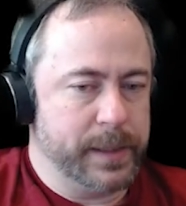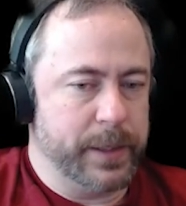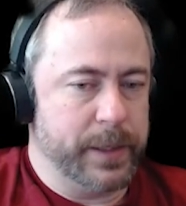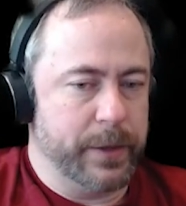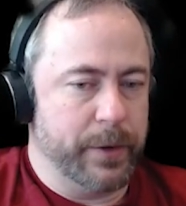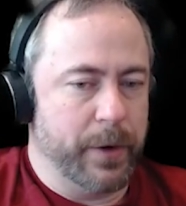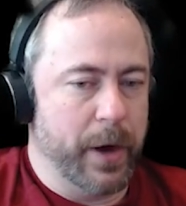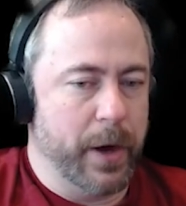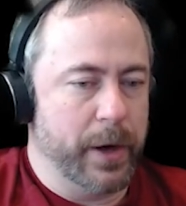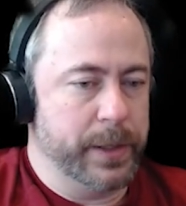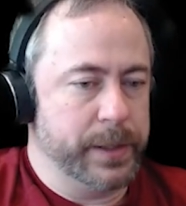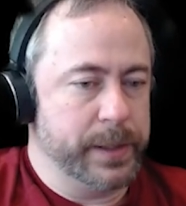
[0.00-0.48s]

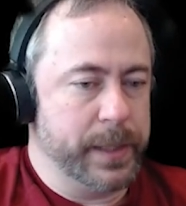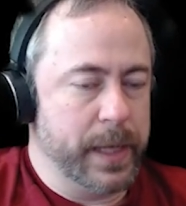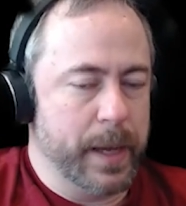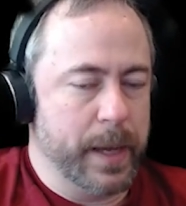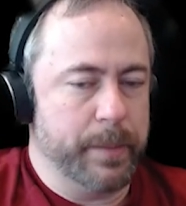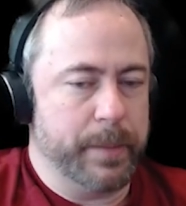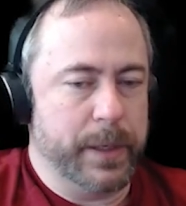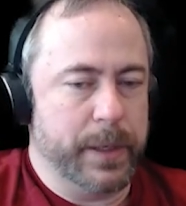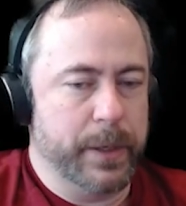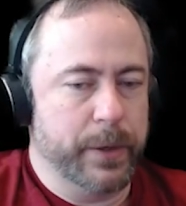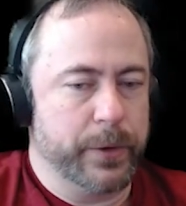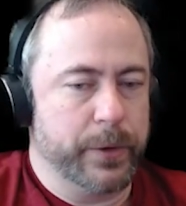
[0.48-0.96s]
There are
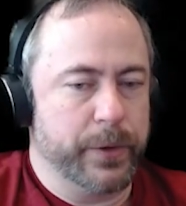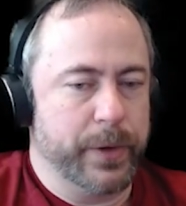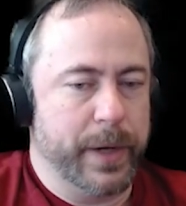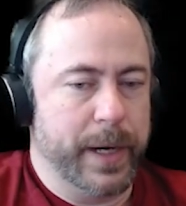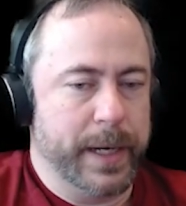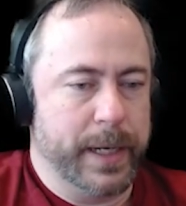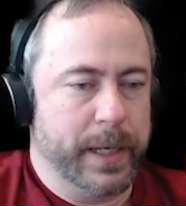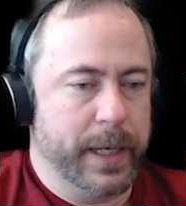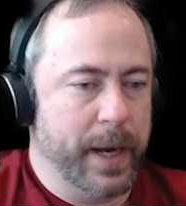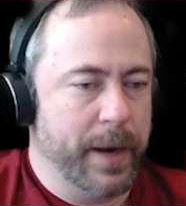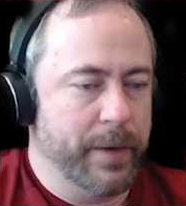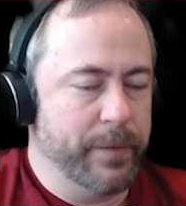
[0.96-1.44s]
some,
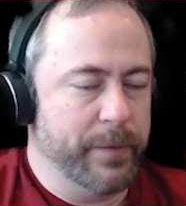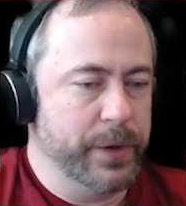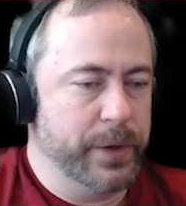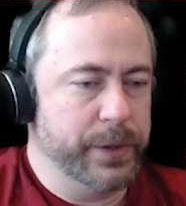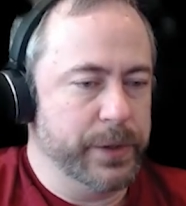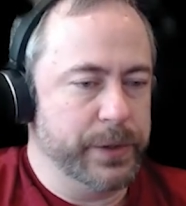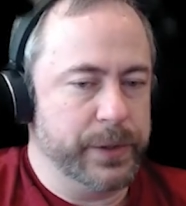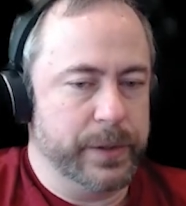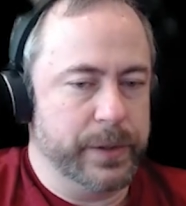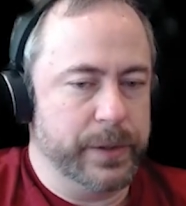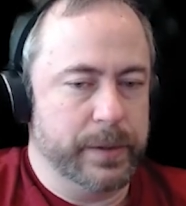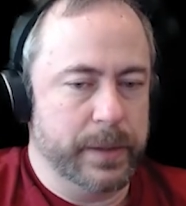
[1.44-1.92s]
creating
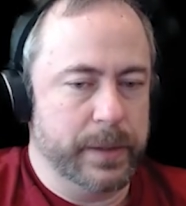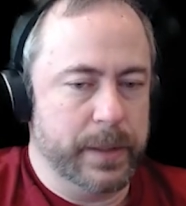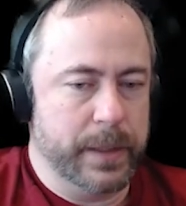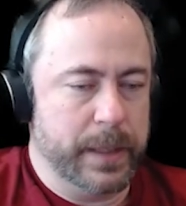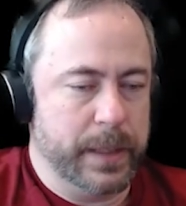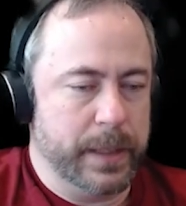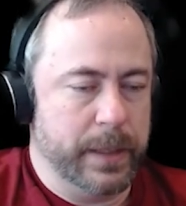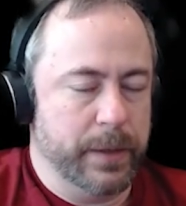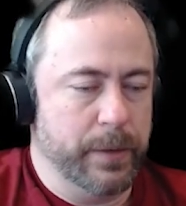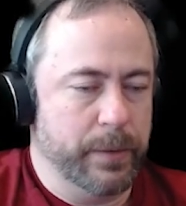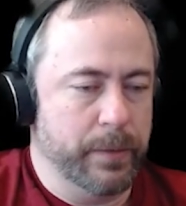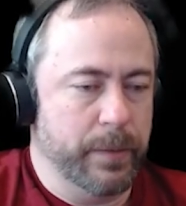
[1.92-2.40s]
covers
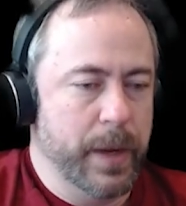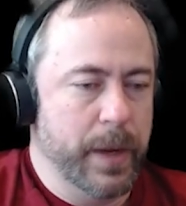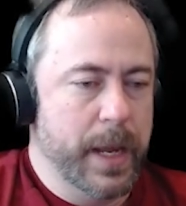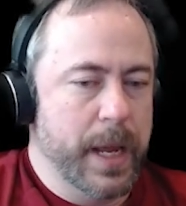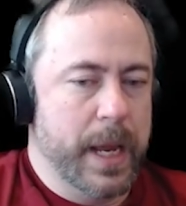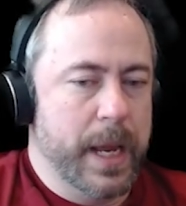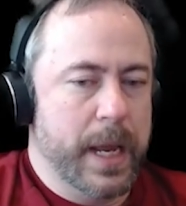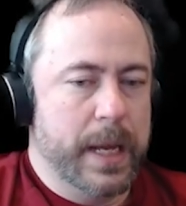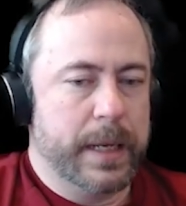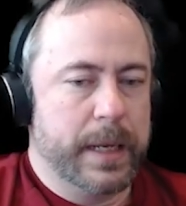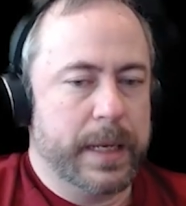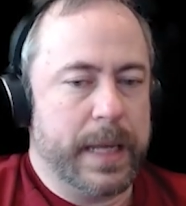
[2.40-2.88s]
and,
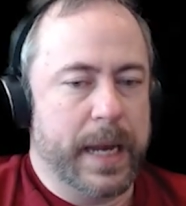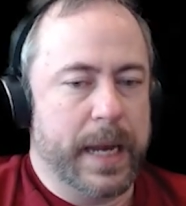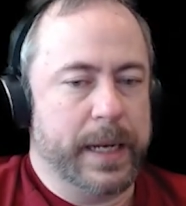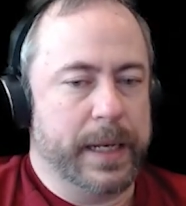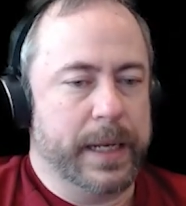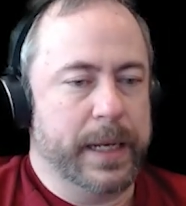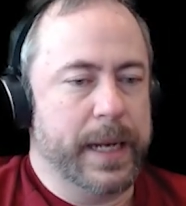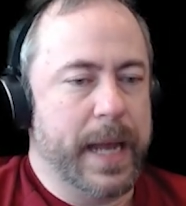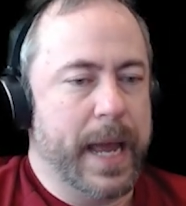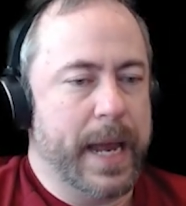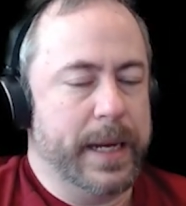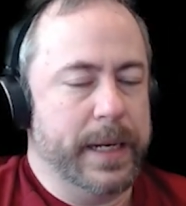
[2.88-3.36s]
getting
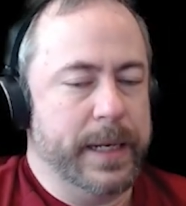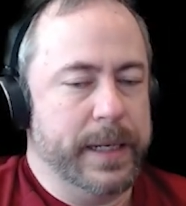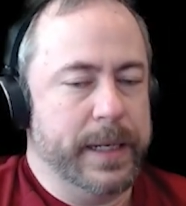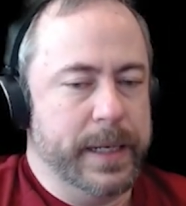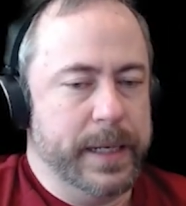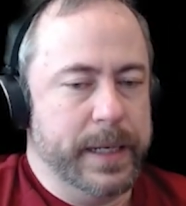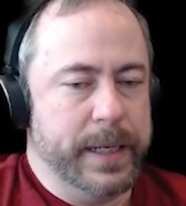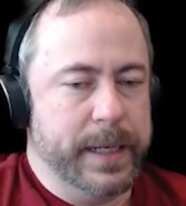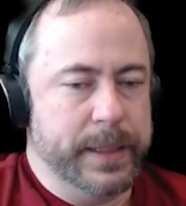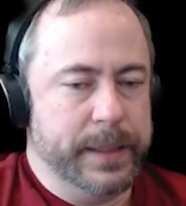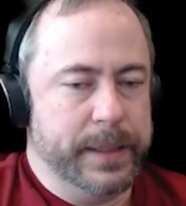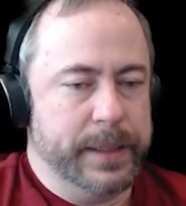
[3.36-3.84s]
it
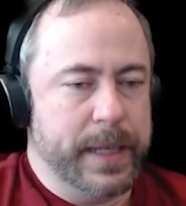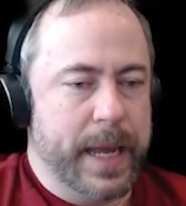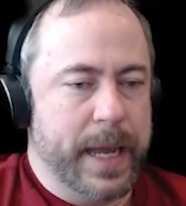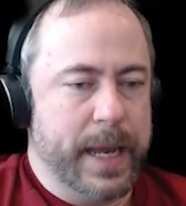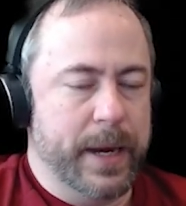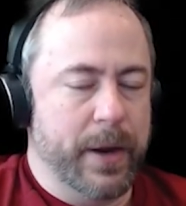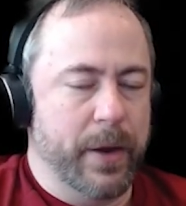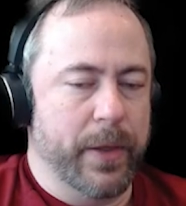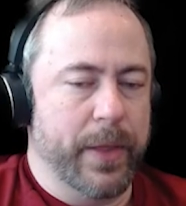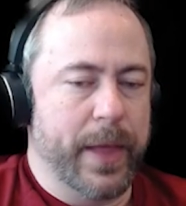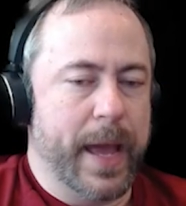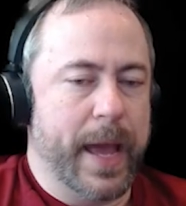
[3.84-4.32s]
edited and
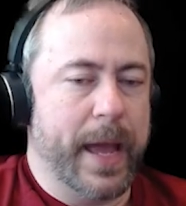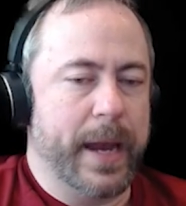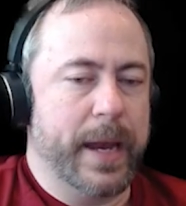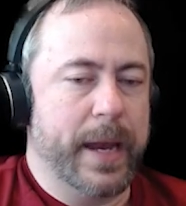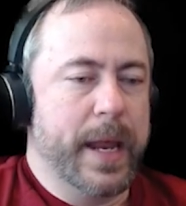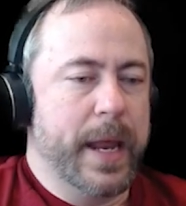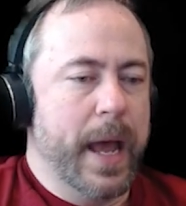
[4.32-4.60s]
all that.